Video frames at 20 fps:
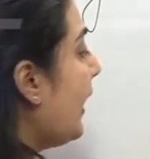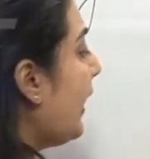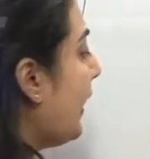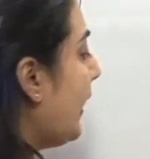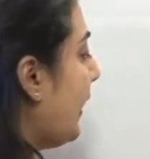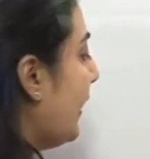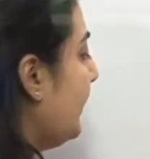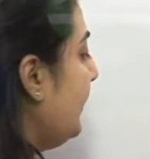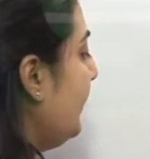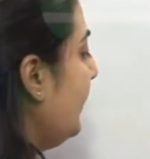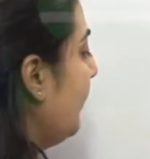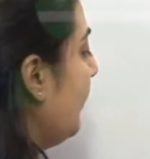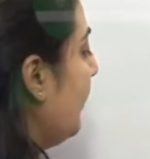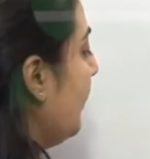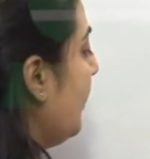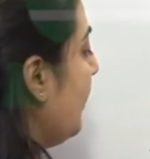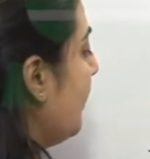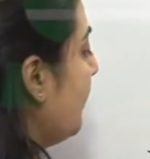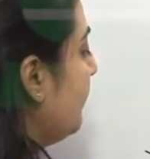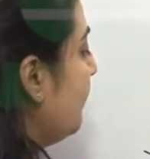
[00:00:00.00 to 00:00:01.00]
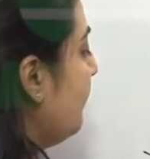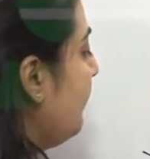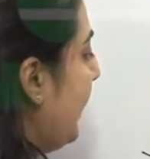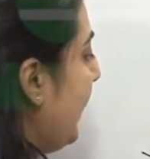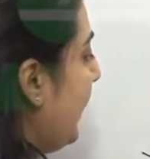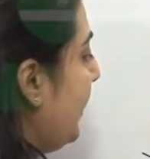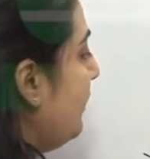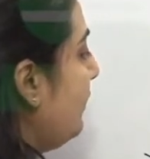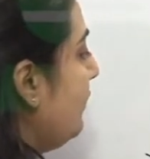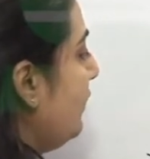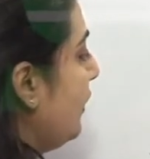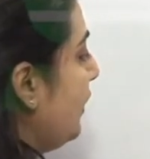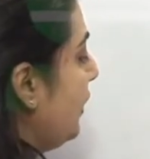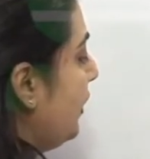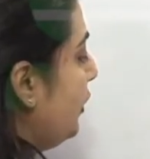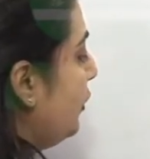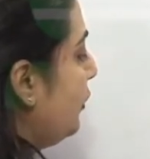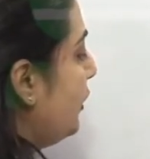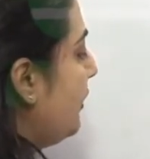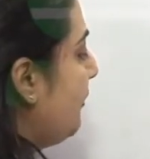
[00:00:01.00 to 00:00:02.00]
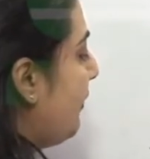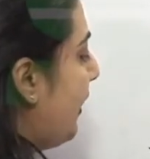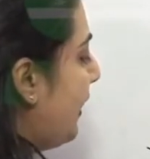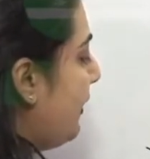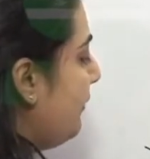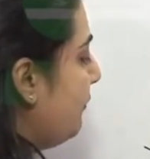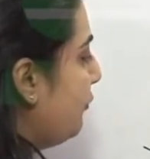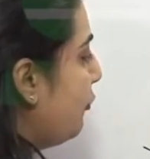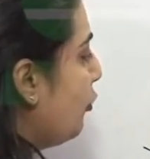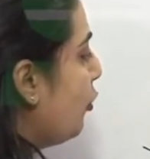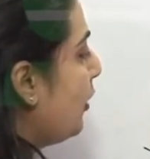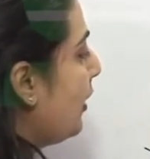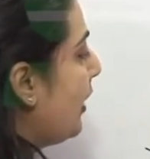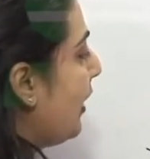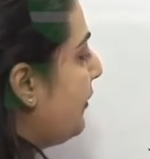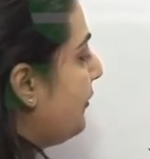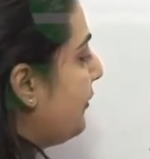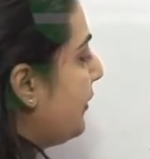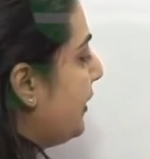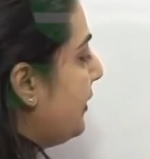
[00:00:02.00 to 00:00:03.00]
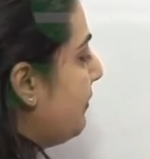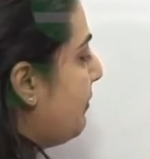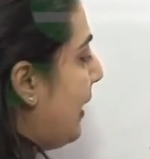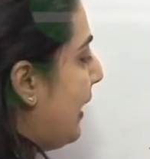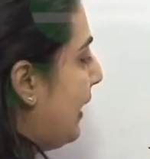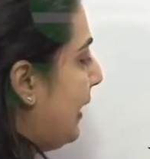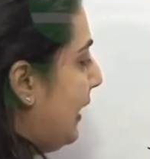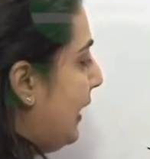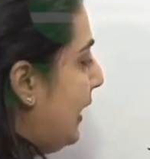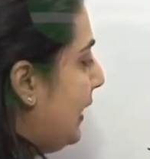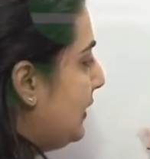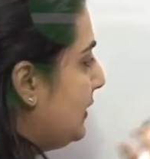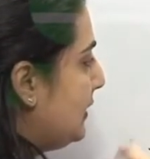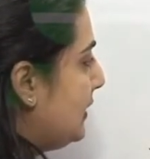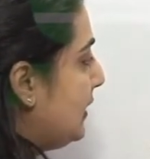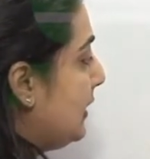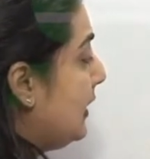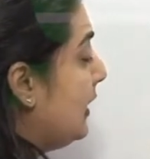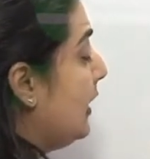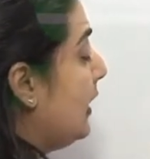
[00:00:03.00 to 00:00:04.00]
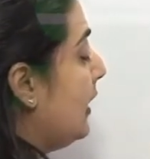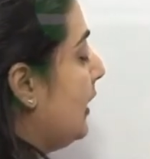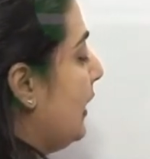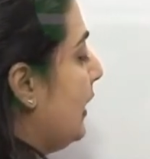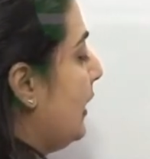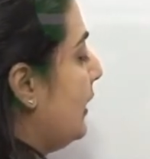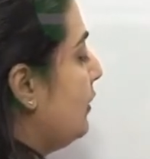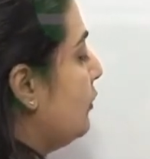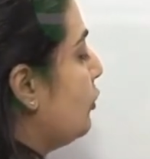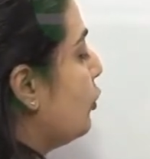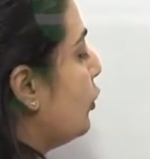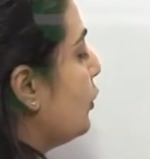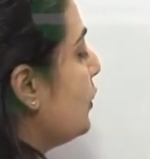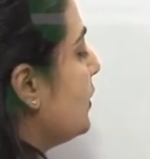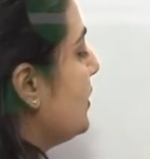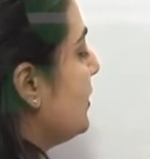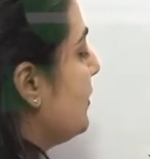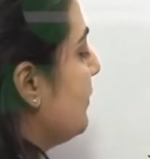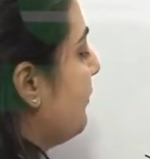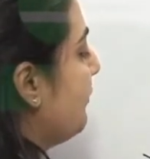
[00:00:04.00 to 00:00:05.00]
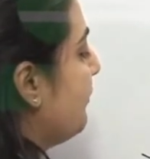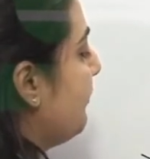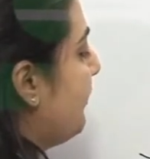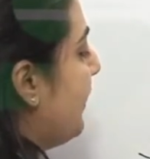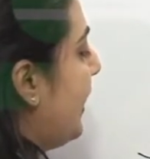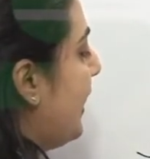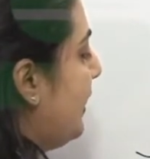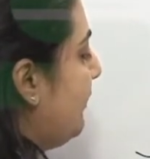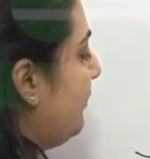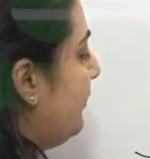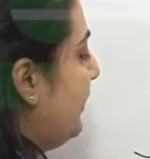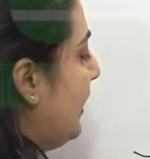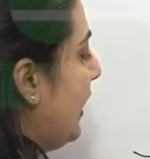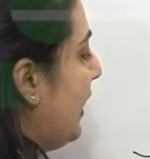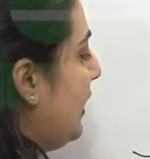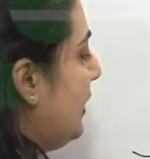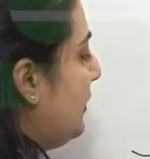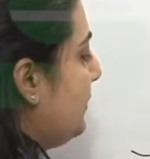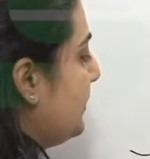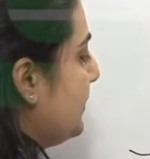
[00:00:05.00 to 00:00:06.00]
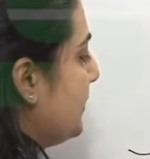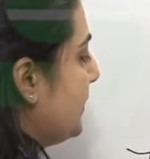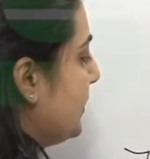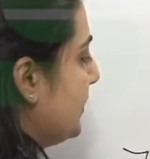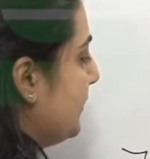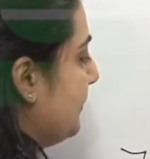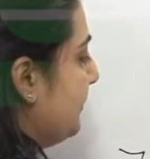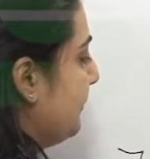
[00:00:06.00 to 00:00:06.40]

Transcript: And when you divide 400 by 80, it goes 5 times.